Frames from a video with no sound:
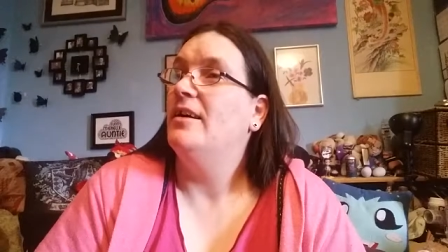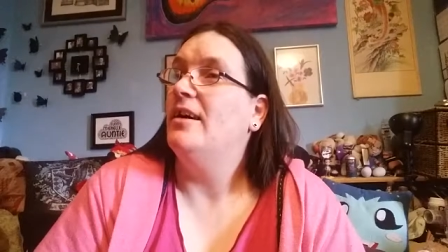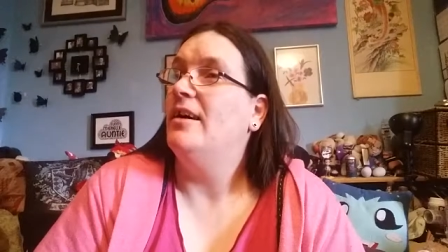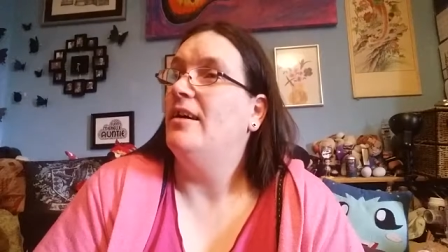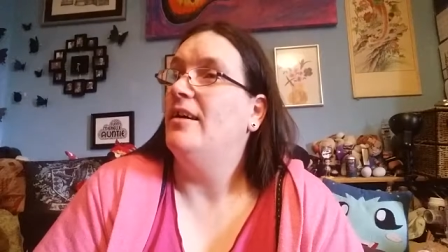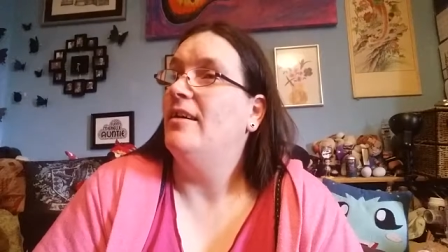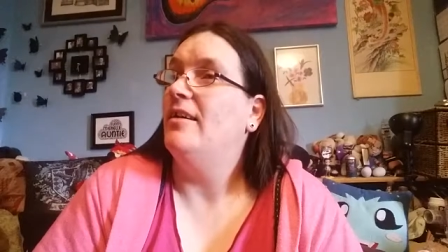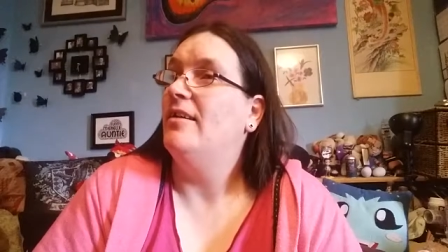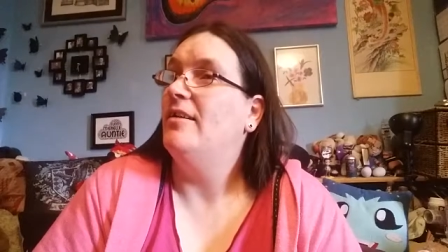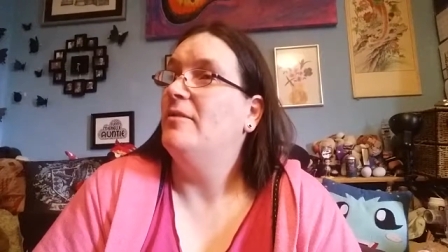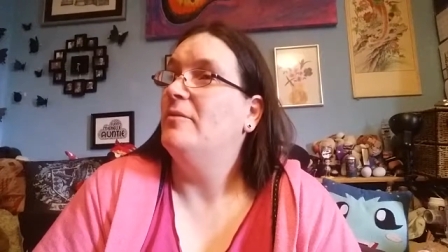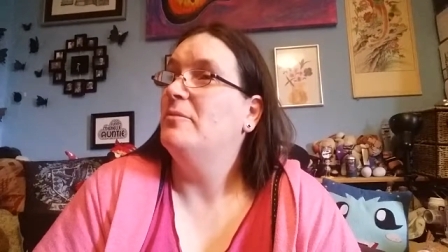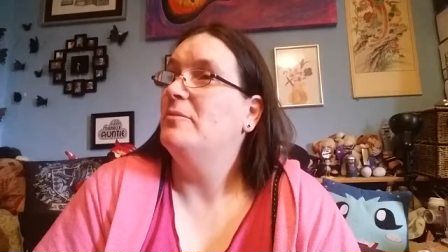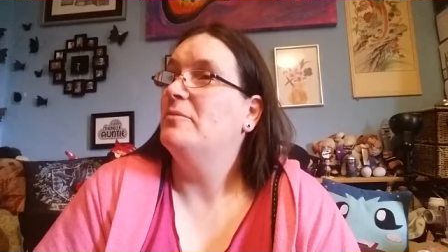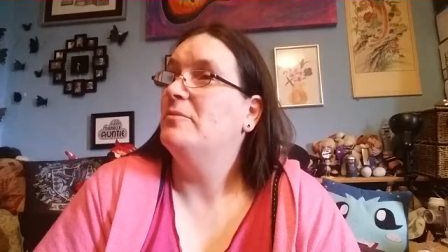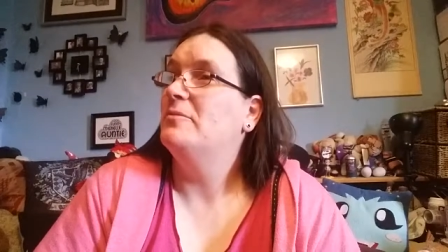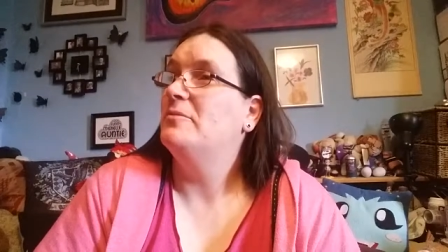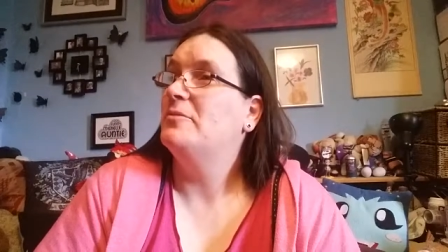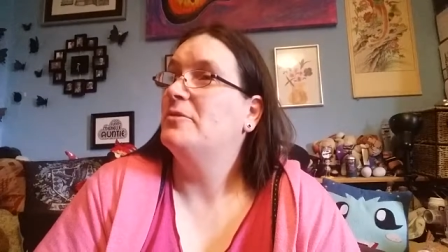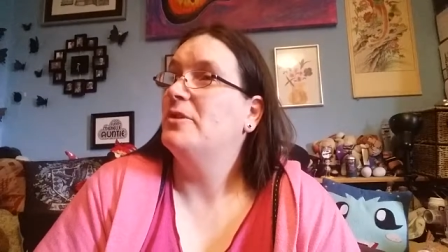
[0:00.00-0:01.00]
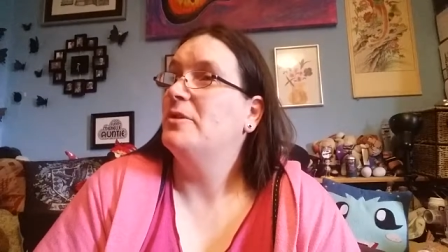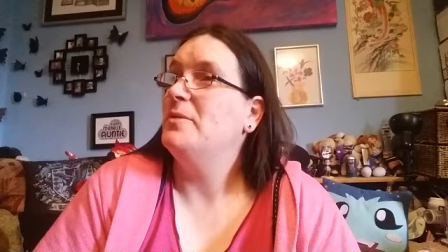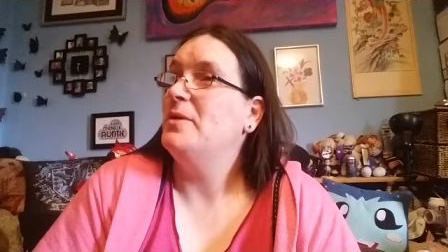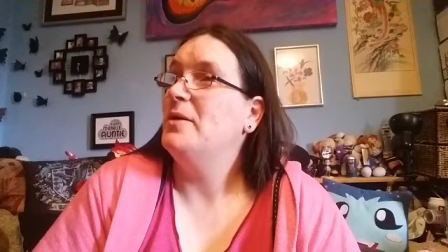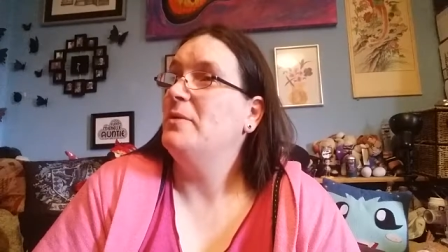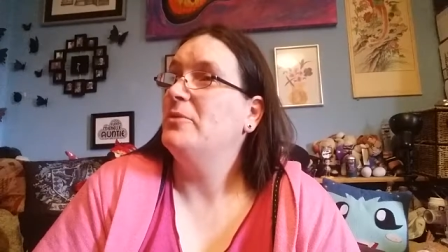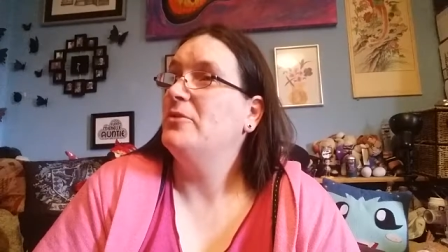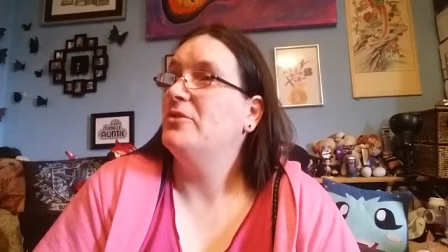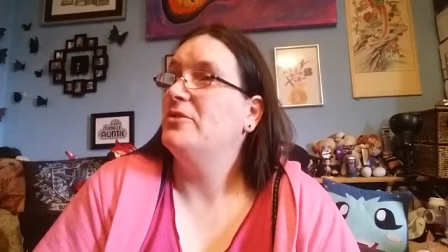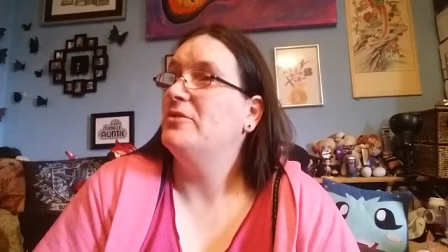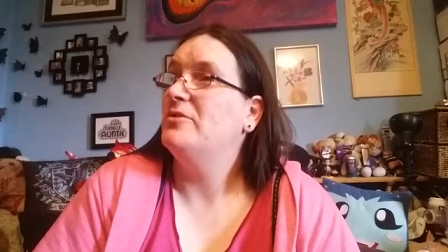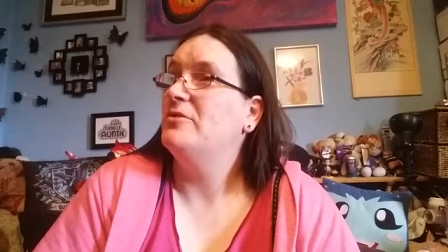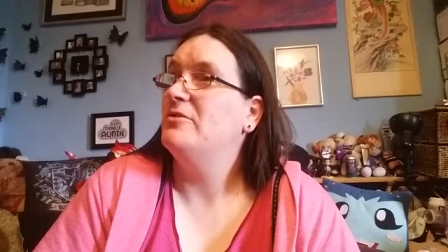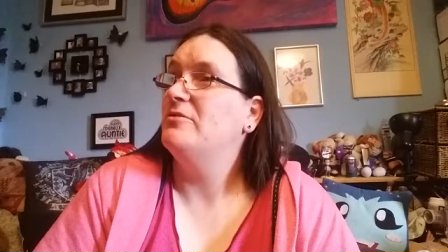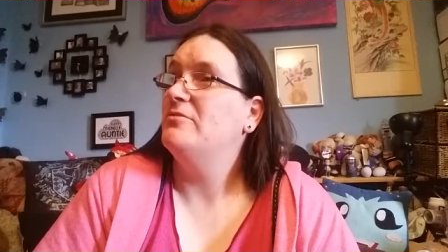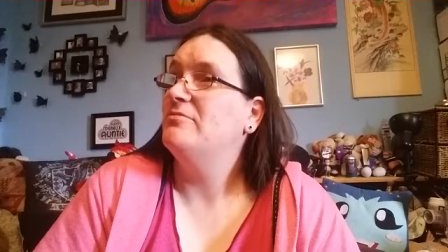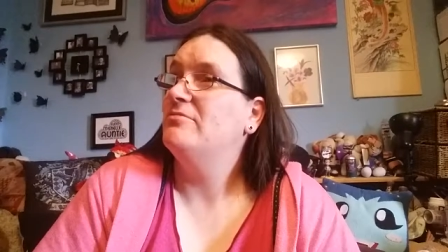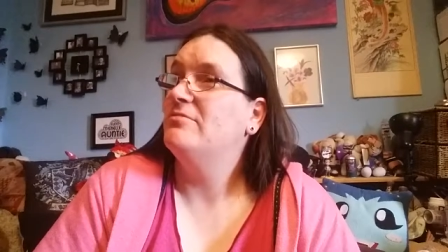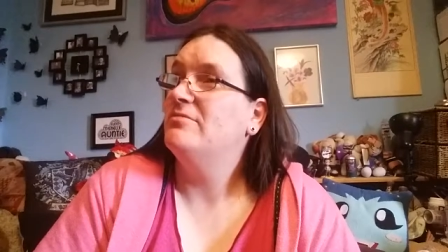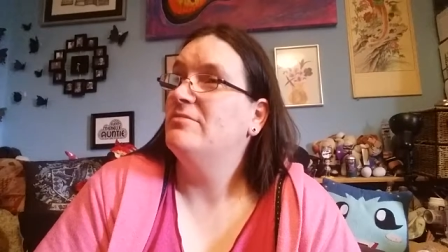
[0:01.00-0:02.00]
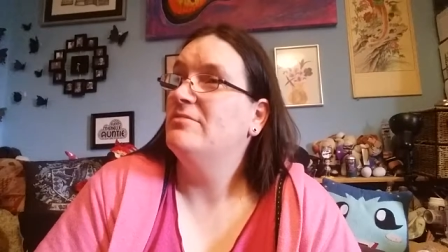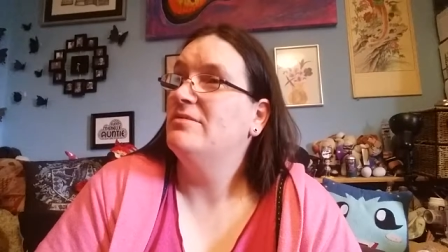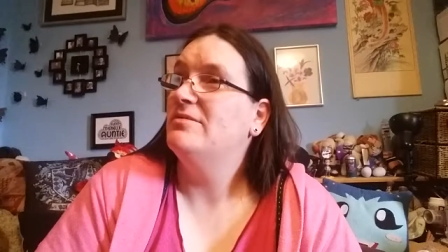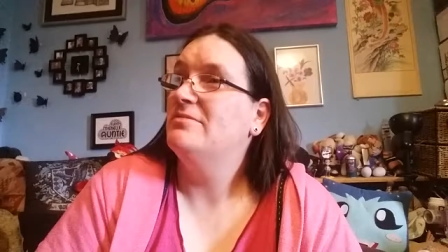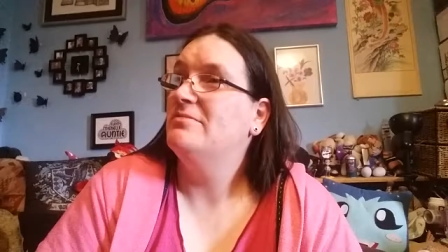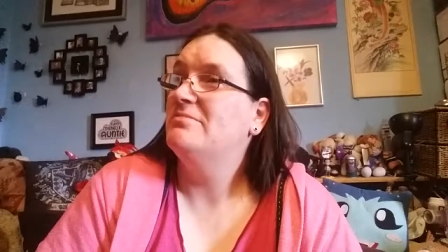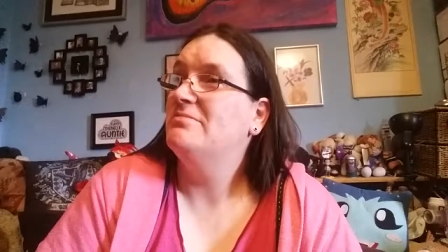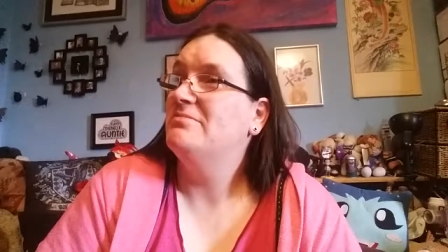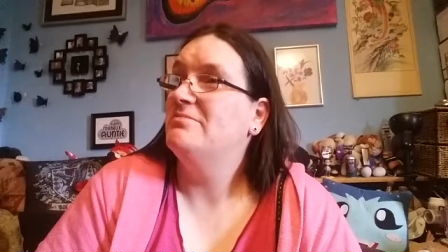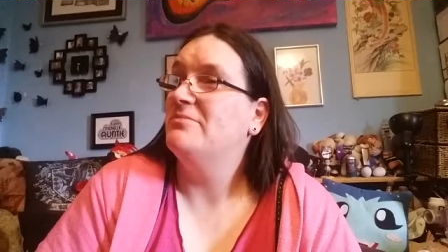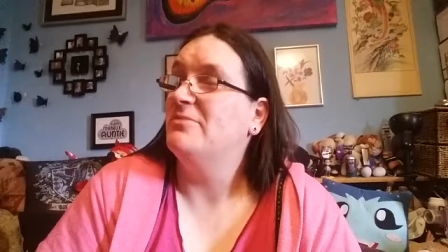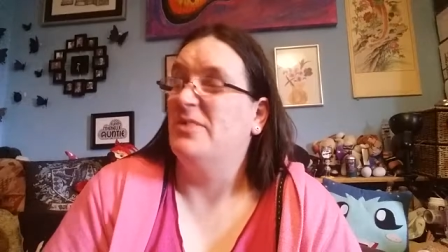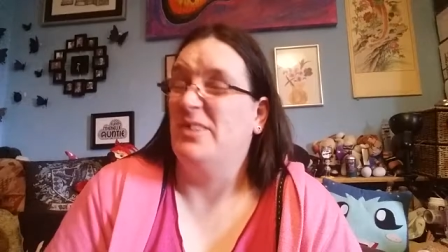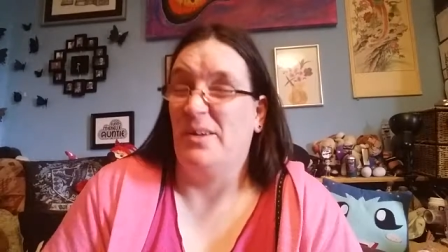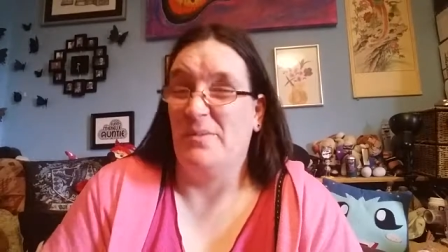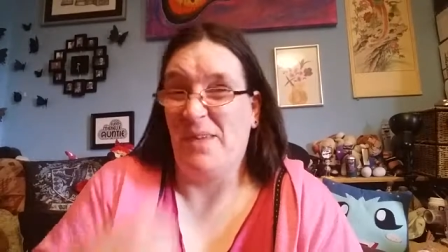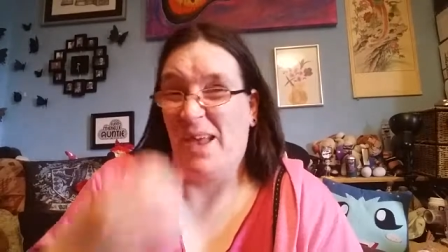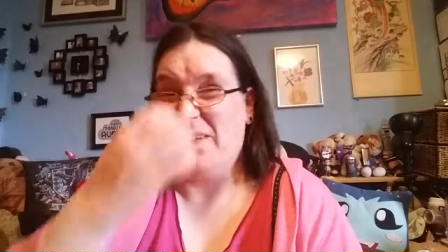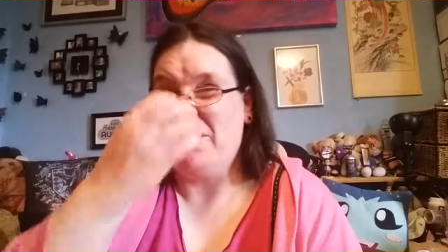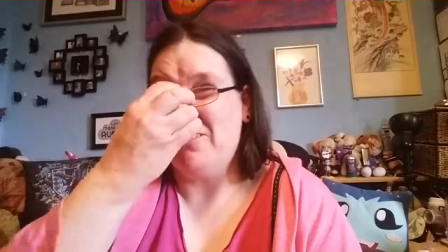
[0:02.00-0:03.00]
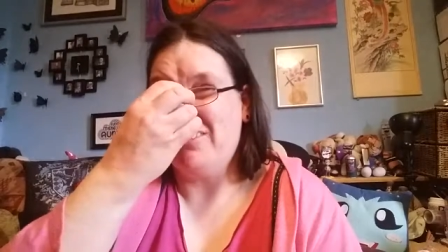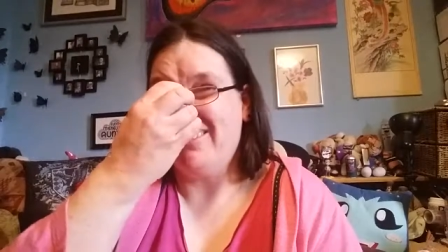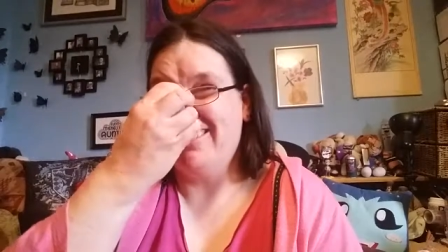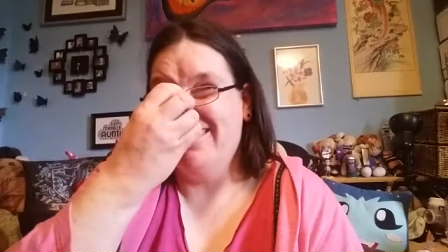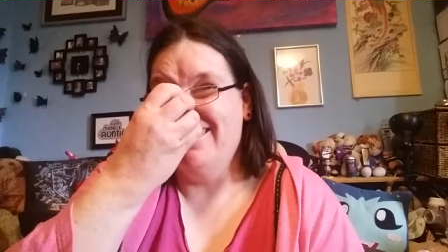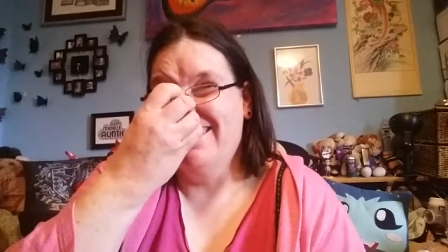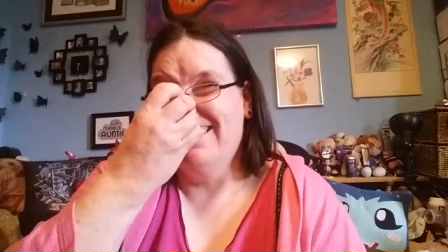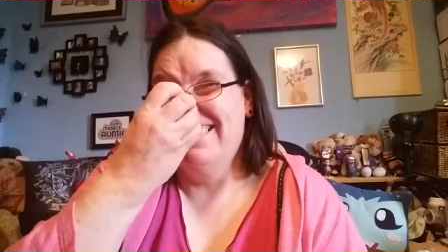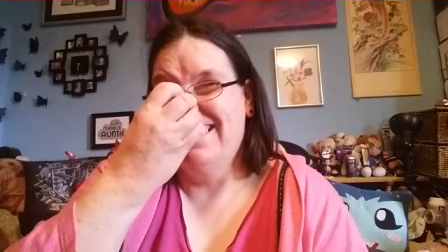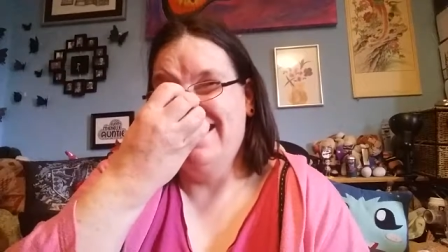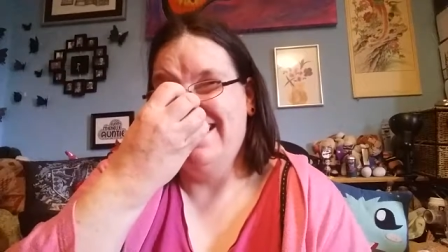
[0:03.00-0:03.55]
Um, would I be able to? Would I be able to?